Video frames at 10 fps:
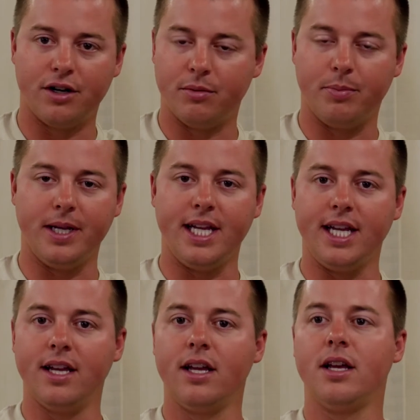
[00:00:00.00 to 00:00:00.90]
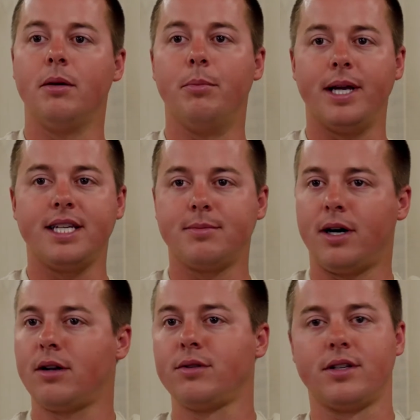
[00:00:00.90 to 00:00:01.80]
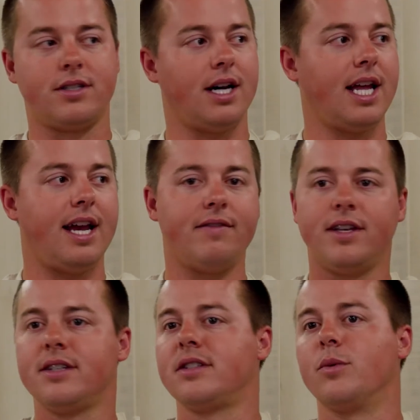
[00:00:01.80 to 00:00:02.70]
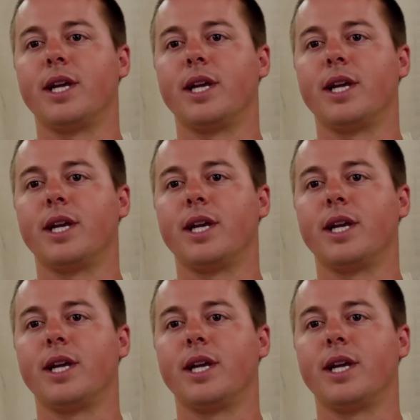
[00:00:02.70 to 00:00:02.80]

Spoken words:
800P base model does not have this. The